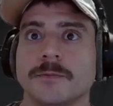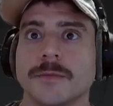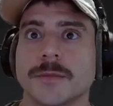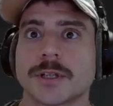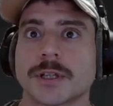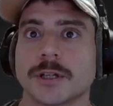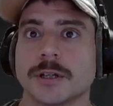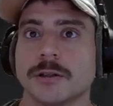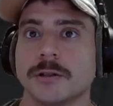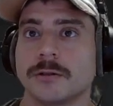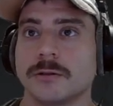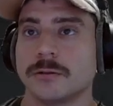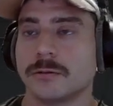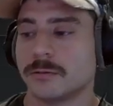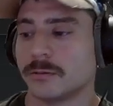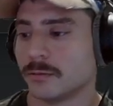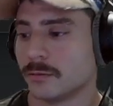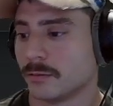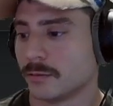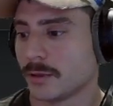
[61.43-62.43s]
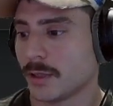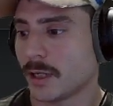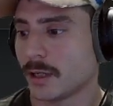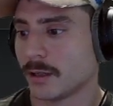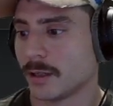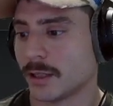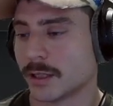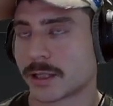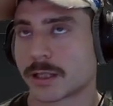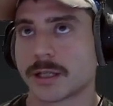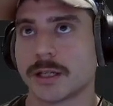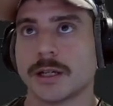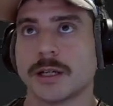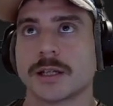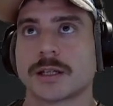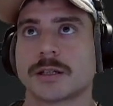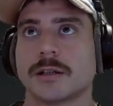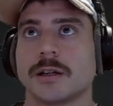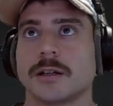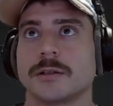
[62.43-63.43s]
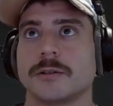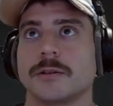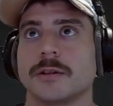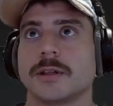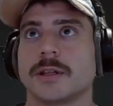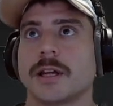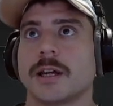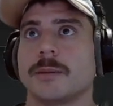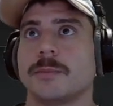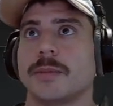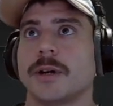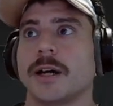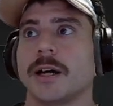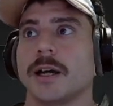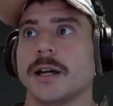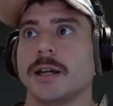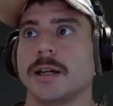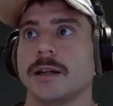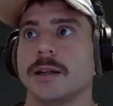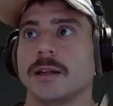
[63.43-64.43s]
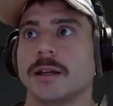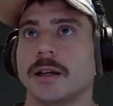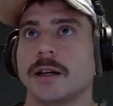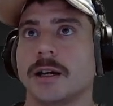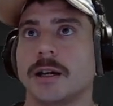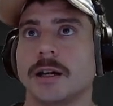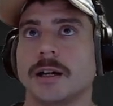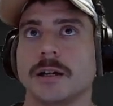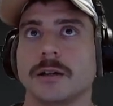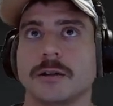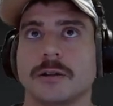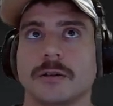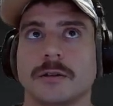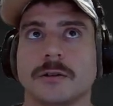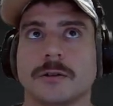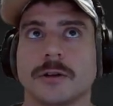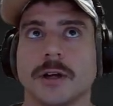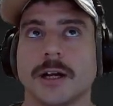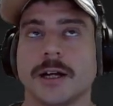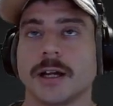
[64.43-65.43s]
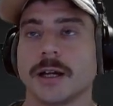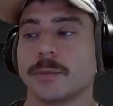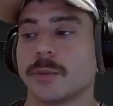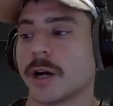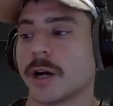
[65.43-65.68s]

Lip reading: So yeah, let's start doing that by creating a